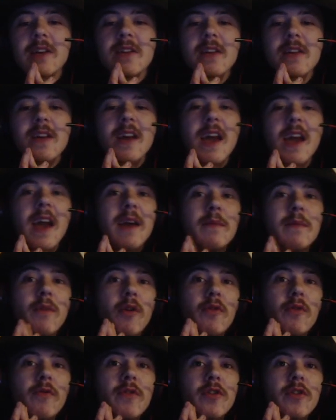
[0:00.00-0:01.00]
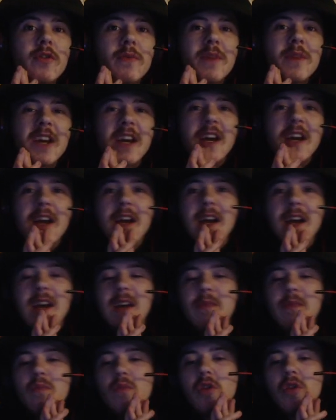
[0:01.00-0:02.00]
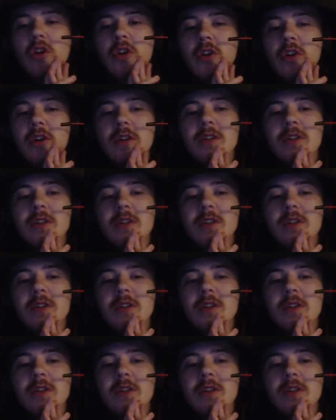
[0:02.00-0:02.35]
came over to me in work.